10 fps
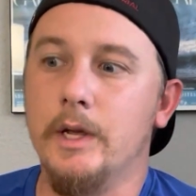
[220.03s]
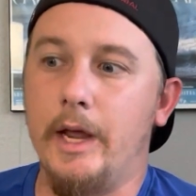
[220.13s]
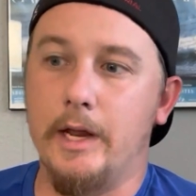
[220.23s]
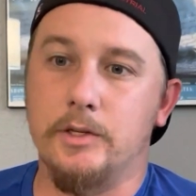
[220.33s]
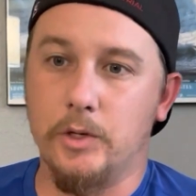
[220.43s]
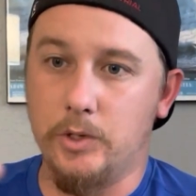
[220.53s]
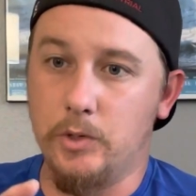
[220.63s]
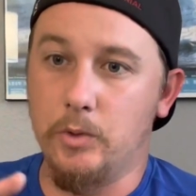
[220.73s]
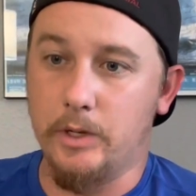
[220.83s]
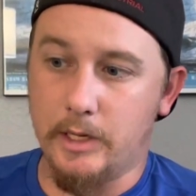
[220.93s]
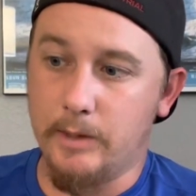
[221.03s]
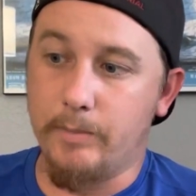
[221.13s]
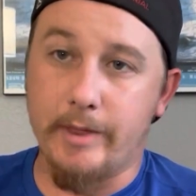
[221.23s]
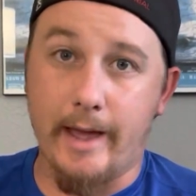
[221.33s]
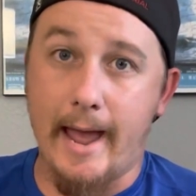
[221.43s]
and so you'll keep
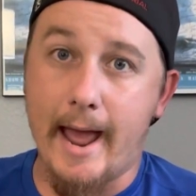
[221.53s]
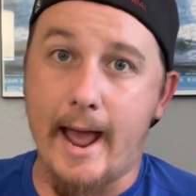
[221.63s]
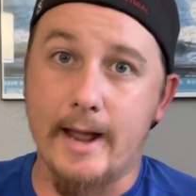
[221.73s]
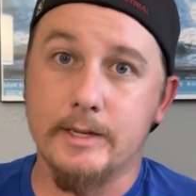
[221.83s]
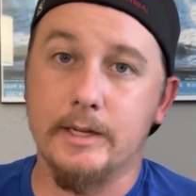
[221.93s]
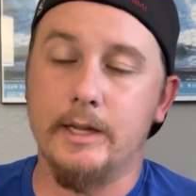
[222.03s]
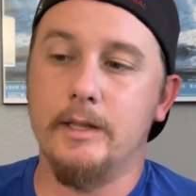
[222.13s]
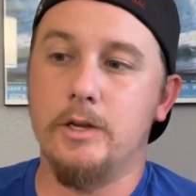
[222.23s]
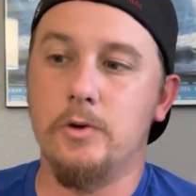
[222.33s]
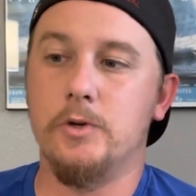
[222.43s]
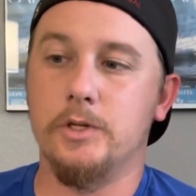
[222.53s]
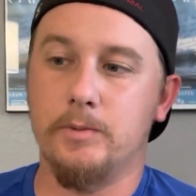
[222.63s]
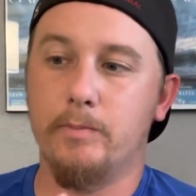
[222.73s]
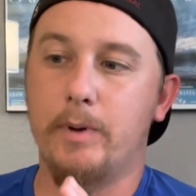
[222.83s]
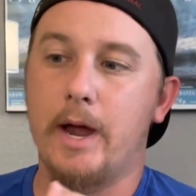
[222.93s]
the hat and then you
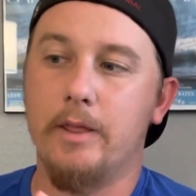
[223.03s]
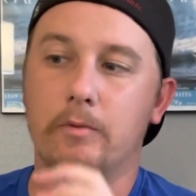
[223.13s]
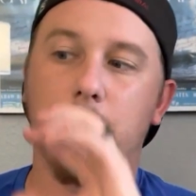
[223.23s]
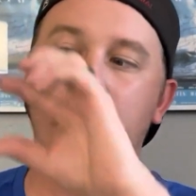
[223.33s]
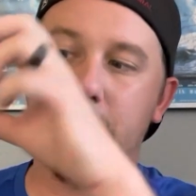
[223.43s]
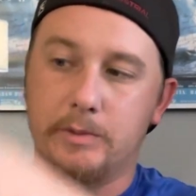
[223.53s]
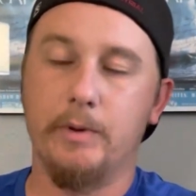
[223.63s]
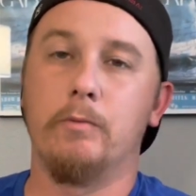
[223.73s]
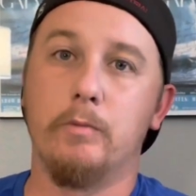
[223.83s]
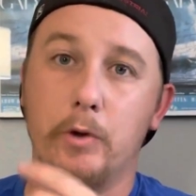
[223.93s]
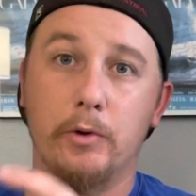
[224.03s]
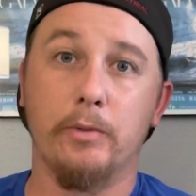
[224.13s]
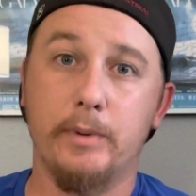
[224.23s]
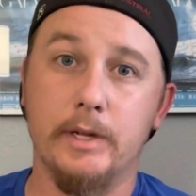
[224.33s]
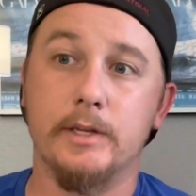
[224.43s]
just buy the replacement rotor
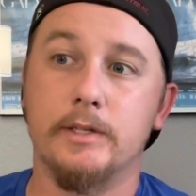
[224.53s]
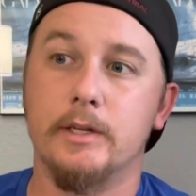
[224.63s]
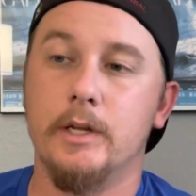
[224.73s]
piece.